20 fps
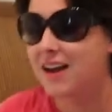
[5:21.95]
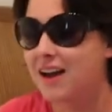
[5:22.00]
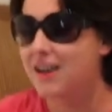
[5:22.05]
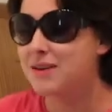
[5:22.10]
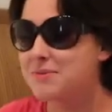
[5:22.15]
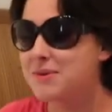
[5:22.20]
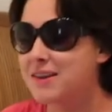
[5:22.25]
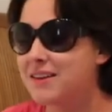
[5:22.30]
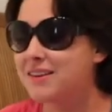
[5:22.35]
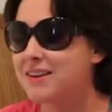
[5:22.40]

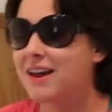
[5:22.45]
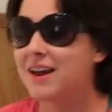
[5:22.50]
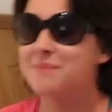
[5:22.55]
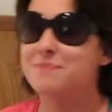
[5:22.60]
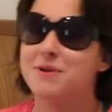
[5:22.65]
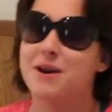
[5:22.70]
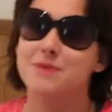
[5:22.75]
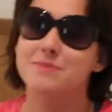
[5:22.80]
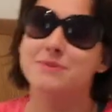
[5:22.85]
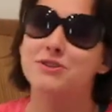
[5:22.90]
I mean, I
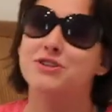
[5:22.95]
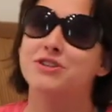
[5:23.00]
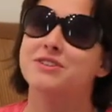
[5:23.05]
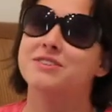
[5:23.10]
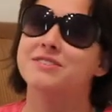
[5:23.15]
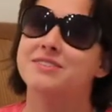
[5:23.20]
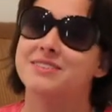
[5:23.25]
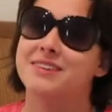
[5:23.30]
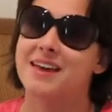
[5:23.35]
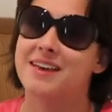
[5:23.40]
probably
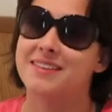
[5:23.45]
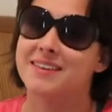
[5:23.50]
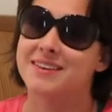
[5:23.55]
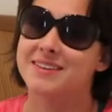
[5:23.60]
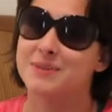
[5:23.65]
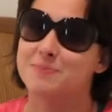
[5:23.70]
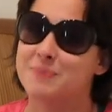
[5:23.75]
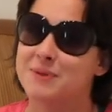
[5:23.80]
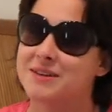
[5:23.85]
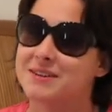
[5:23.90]
shouldn't say
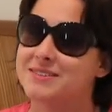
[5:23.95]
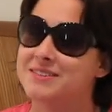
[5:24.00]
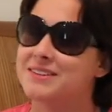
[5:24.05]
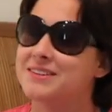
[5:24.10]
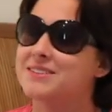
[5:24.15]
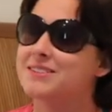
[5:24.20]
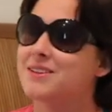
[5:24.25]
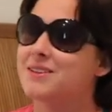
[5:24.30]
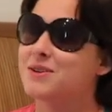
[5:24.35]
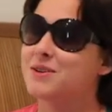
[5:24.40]
this because it
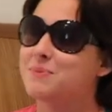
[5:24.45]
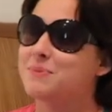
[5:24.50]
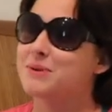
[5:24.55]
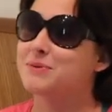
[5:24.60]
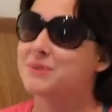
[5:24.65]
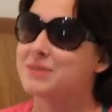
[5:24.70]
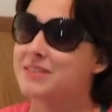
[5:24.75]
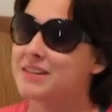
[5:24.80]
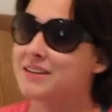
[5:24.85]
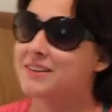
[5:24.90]
is a little bit
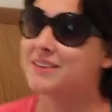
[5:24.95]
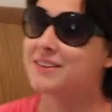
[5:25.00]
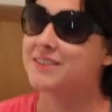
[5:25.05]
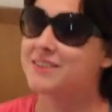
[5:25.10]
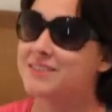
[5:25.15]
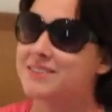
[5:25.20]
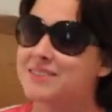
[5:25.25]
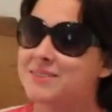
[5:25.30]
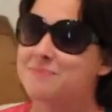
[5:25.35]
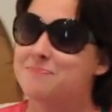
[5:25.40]

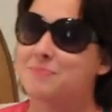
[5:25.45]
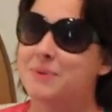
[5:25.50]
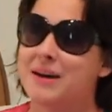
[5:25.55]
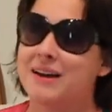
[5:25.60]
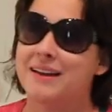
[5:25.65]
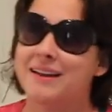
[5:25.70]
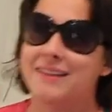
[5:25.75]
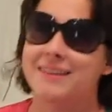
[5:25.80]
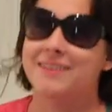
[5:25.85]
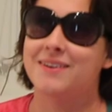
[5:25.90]
ridiculous,
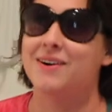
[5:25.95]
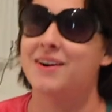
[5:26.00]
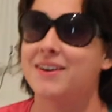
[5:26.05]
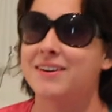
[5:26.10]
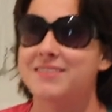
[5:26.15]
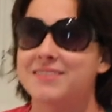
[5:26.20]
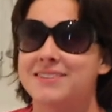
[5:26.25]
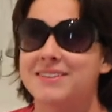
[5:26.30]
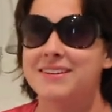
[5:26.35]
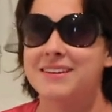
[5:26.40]
but
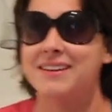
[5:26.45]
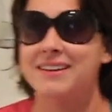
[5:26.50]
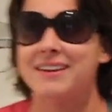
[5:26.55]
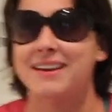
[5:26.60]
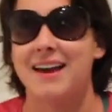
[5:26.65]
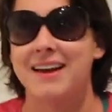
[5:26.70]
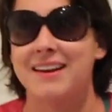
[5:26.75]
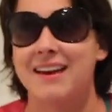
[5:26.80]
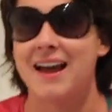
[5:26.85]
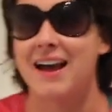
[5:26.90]
honestly, it
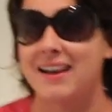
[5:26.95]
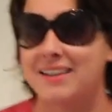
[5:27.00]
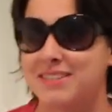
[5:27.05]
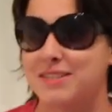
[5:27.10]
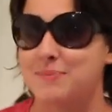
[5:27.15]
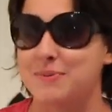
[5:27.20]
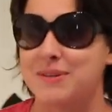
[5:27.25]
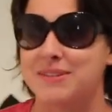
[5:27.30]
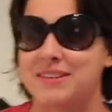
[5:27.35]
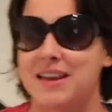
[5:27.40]
kind of has
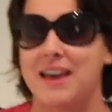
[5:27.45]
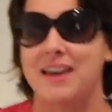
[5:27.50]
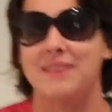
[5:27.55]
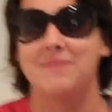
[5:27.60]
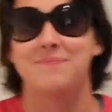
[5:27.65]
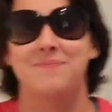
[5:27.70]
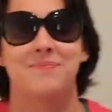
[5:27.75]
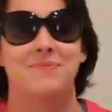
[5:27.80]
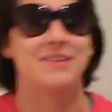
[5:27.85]
to be said.